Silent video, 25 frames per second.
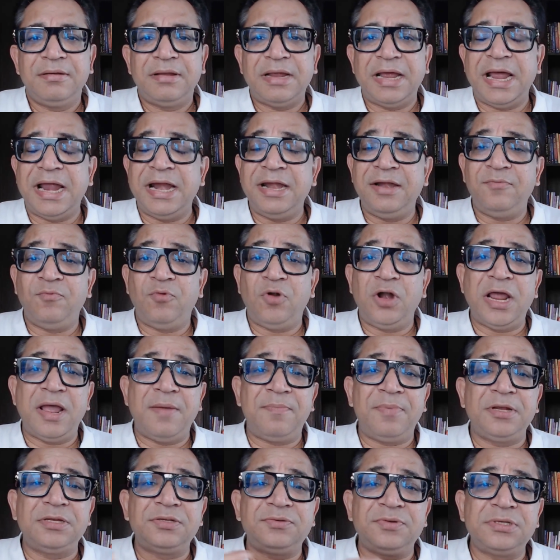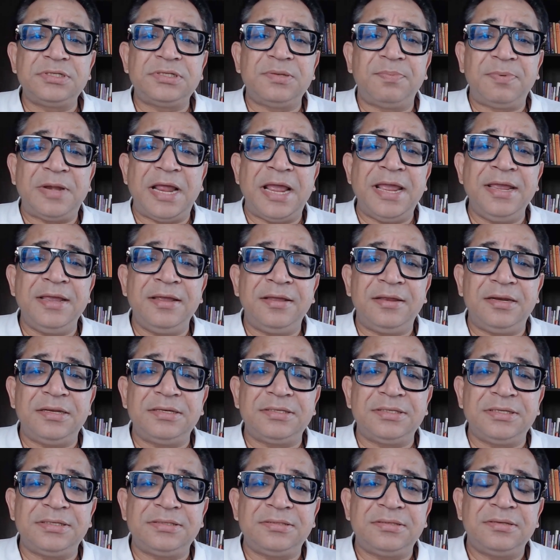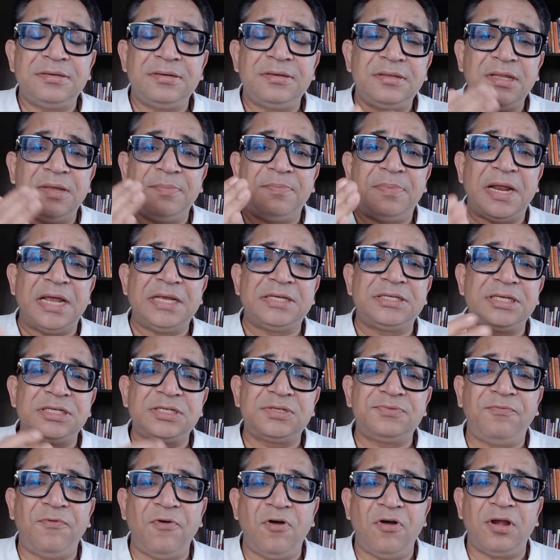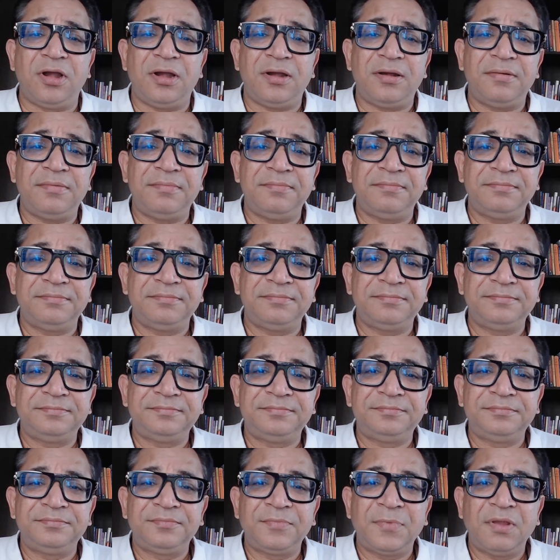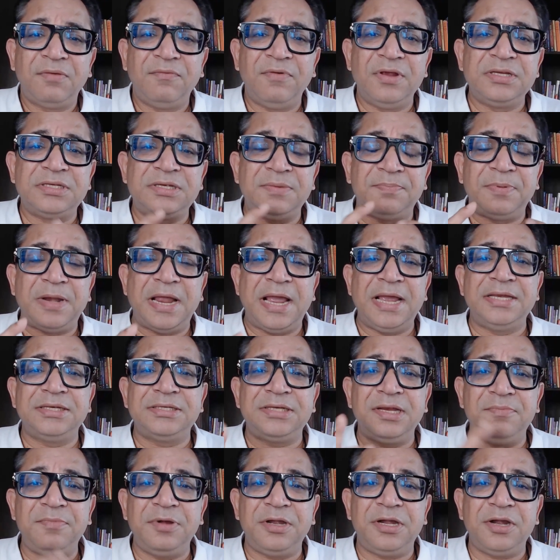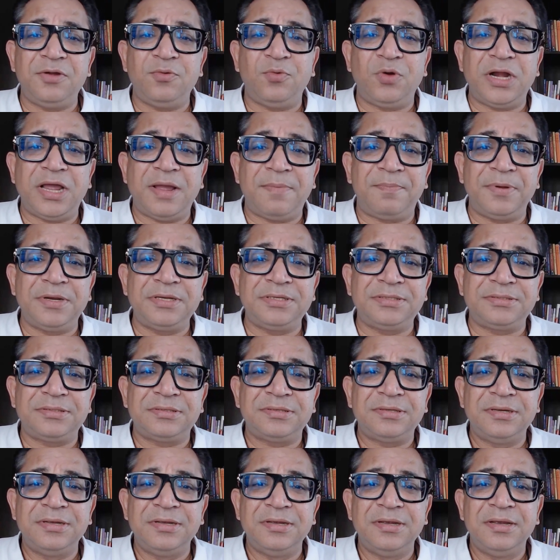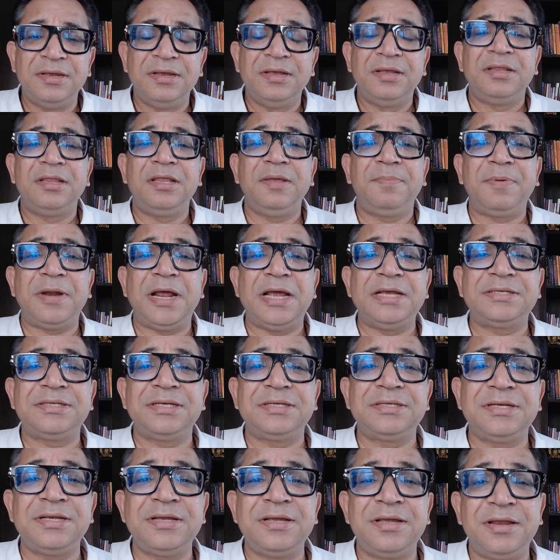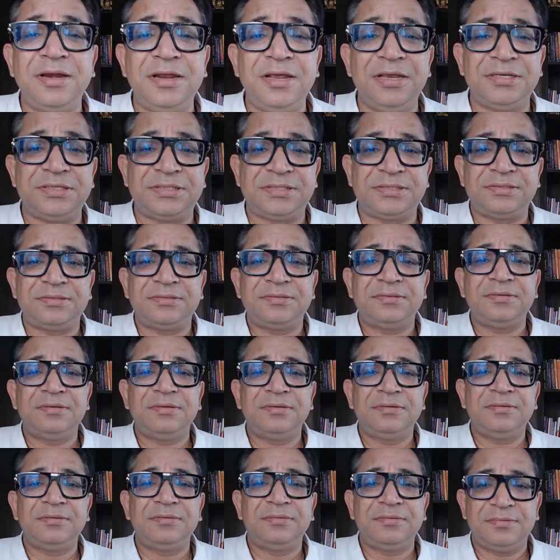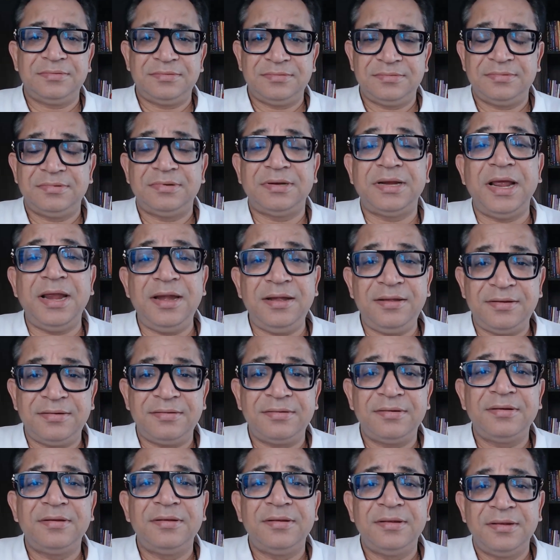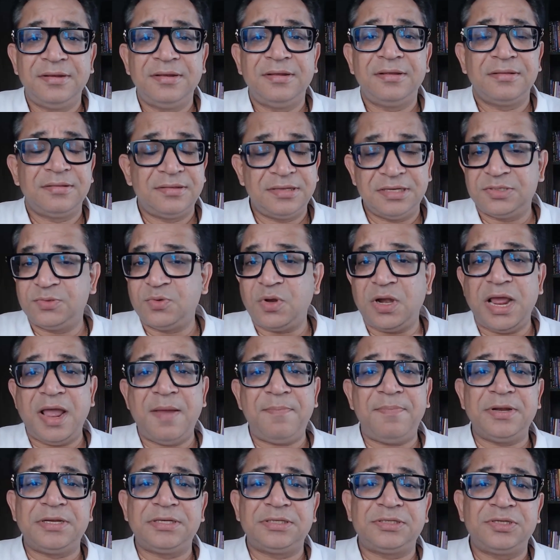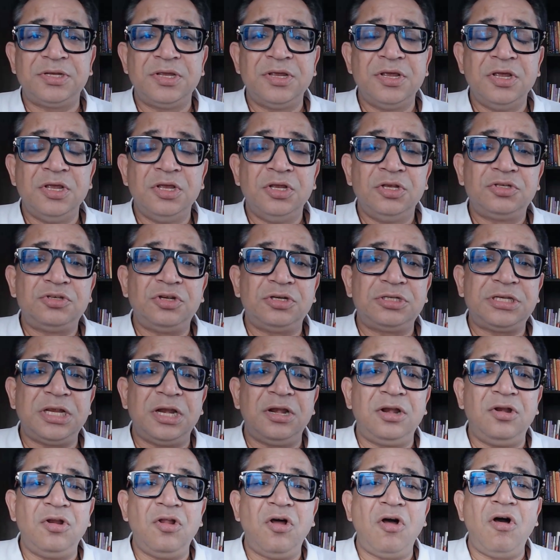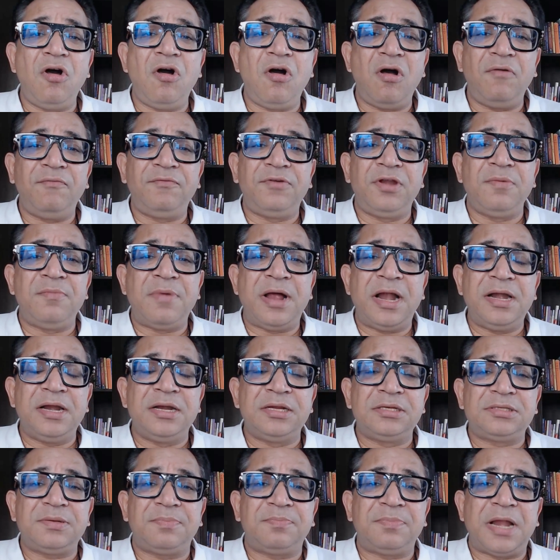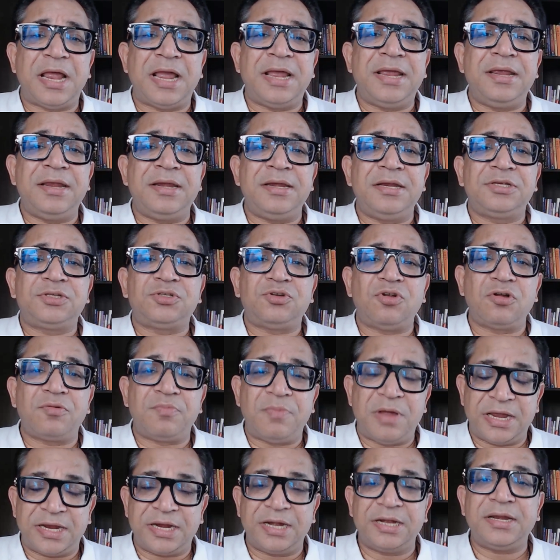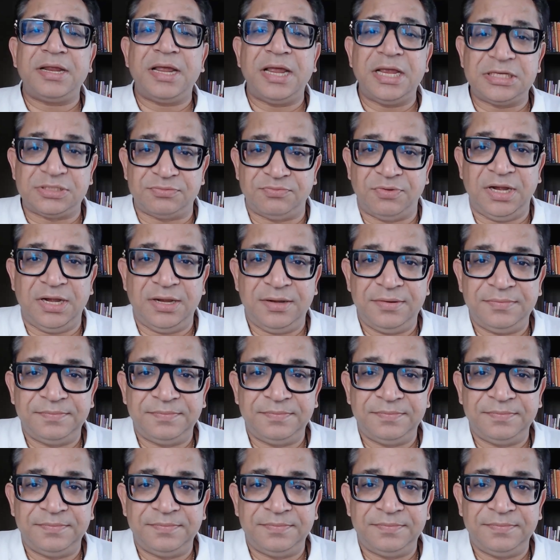And what happens when supply increases? The prices fall. When supply is limited, what happens? The prices increase, right? This is what happens. So it's a law of demand and supply in a stock market as well.